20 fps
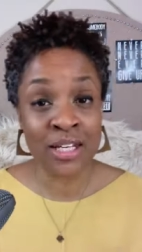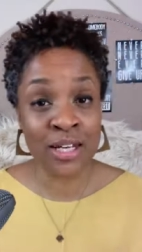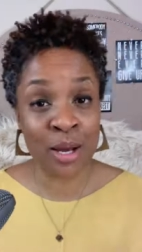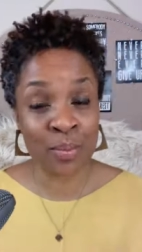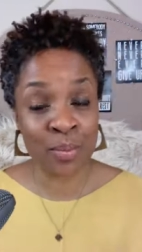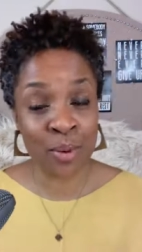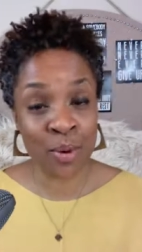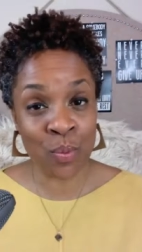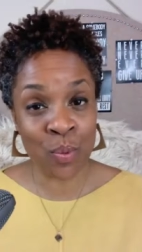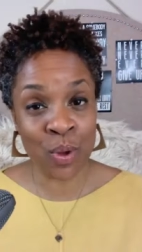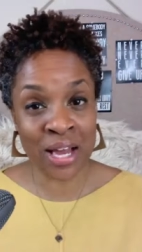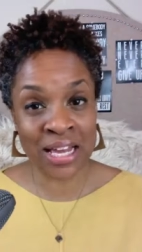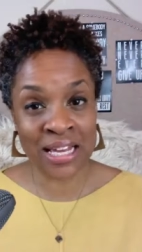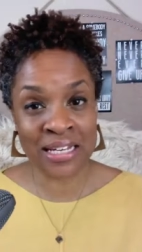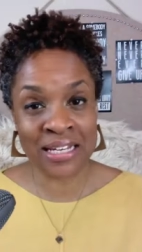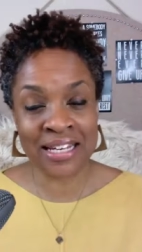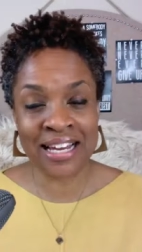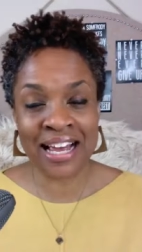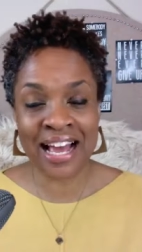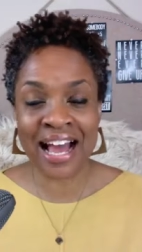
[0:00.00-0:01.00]
Number
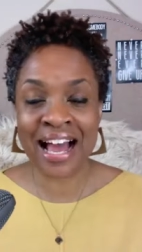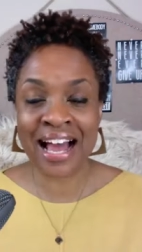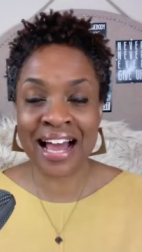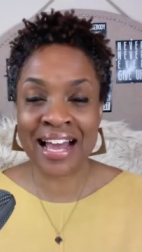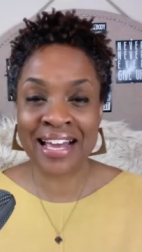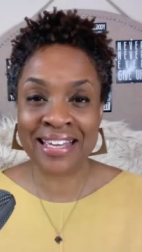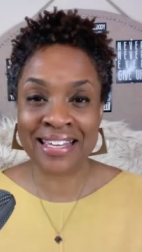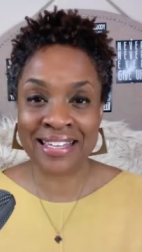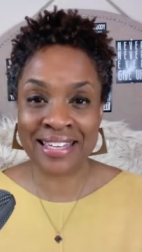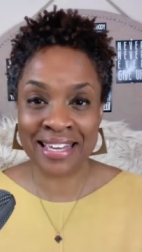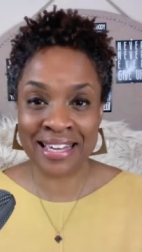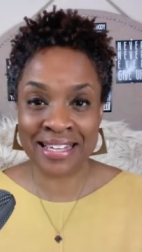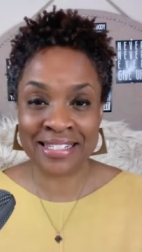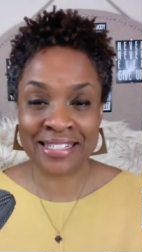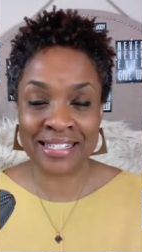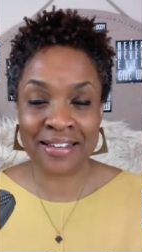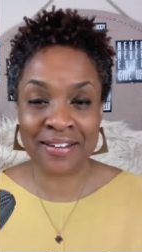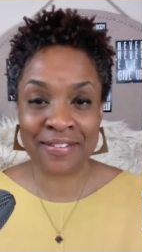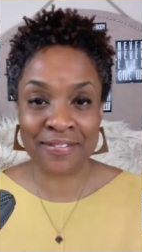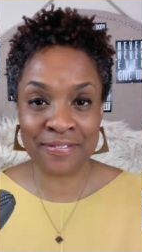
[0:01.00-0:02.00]
one, I
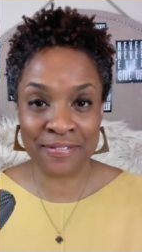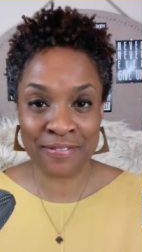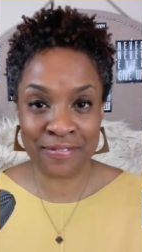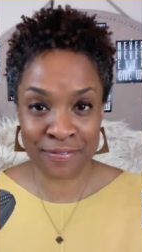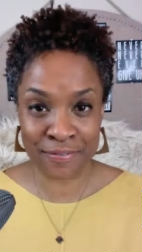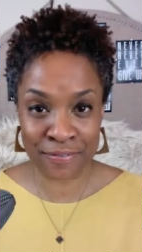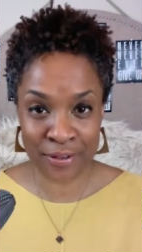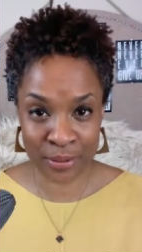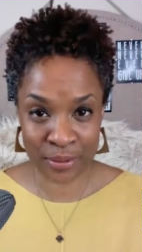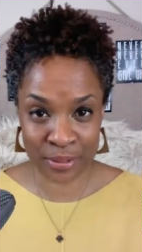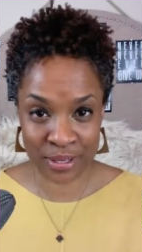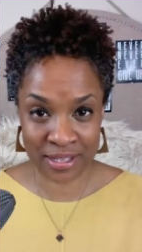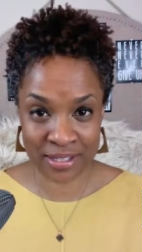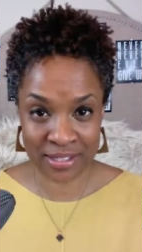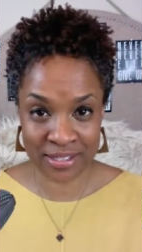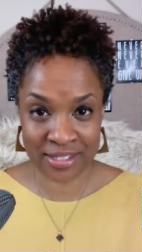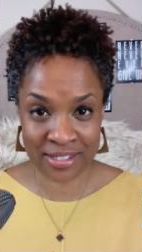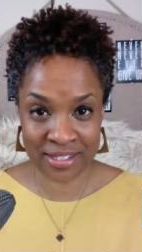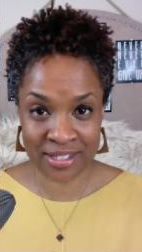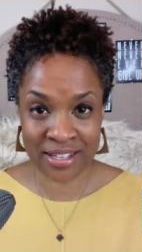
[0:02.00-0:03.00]
get
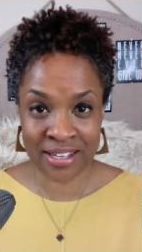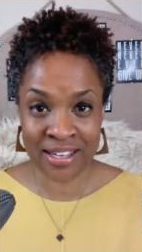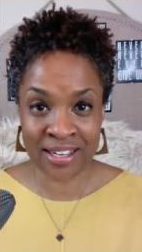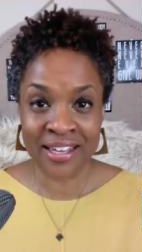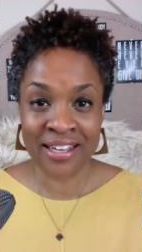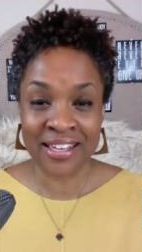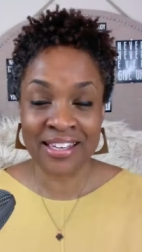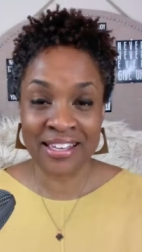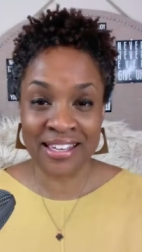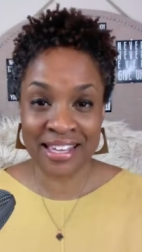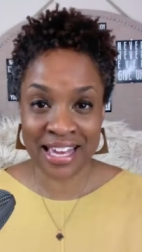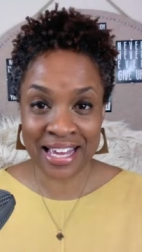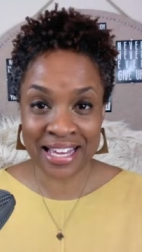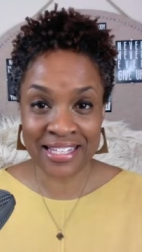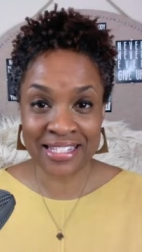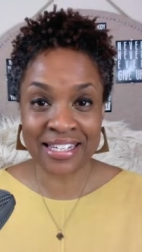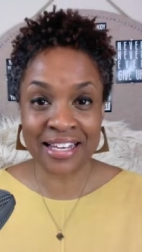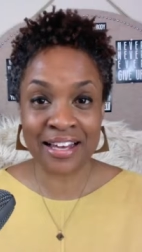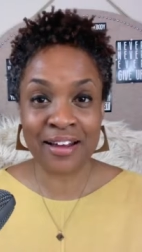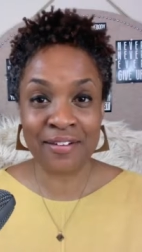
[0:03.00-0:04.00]
focused,
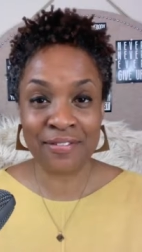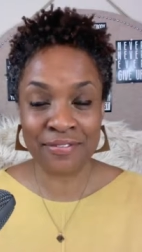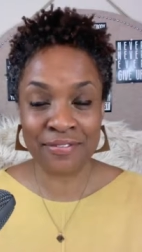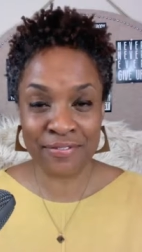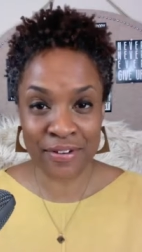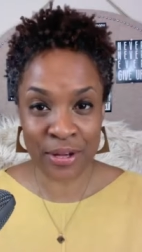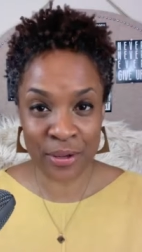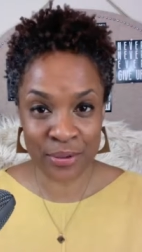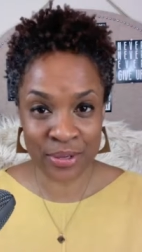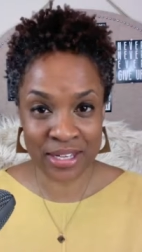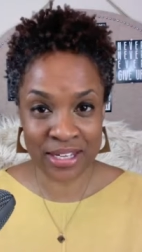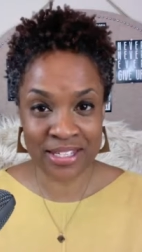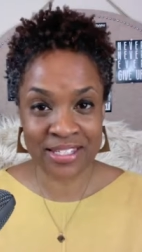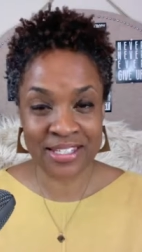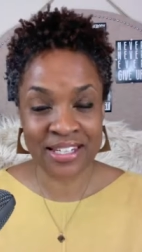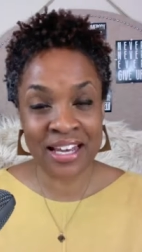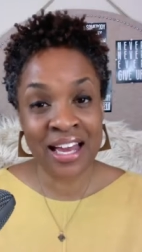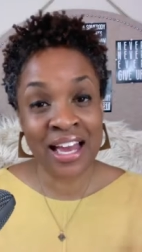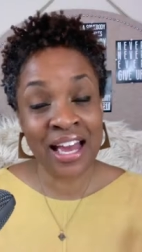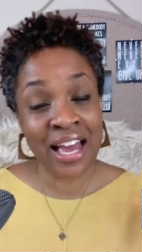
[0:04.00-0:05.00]
get
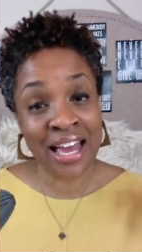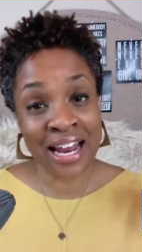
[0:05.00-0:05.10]
focused.